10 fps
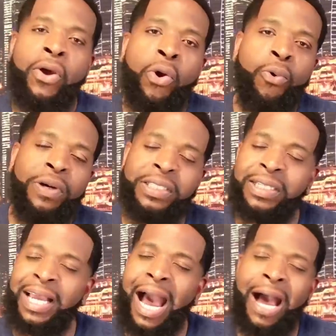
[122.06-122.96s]
who is
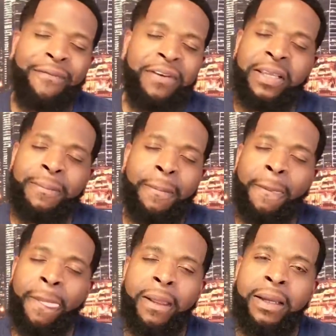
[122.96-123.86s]
confident,
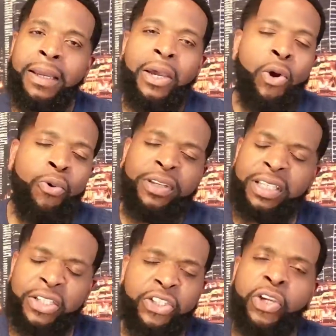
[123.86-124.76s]
who is
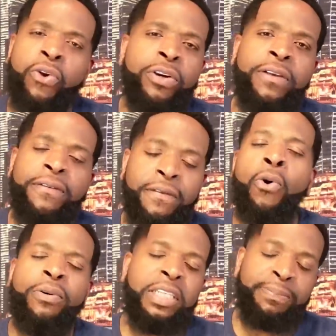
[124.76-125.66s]
assertive,
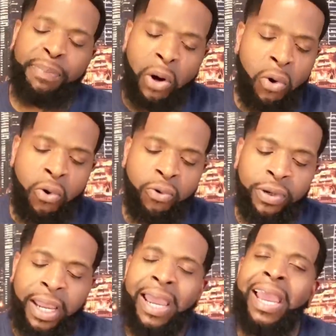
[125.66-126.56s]
who is
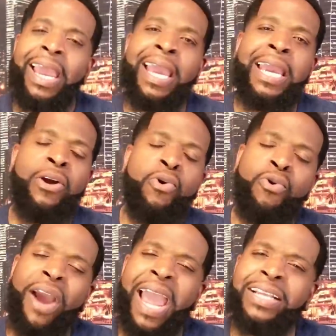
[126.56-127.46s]
bold, and
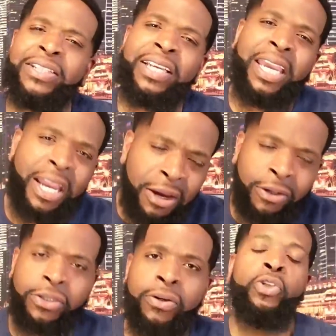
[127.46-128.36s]
who has
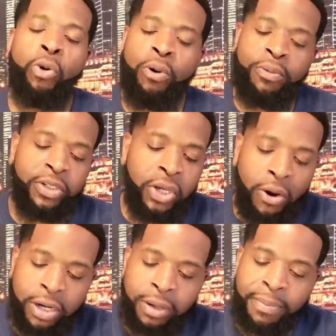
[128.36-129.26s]
character. So when we're
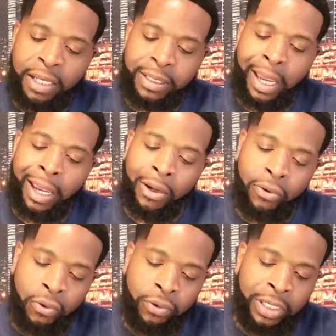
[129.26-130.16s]
talking about the
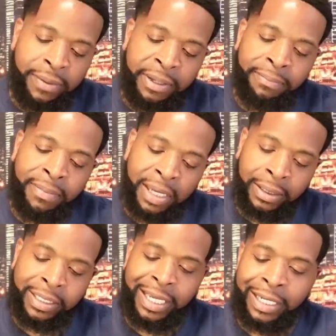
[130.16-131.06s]
Oud Lemon
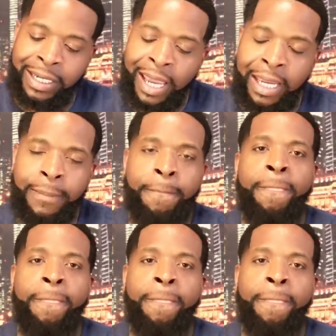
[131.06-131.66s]
Mint DNA,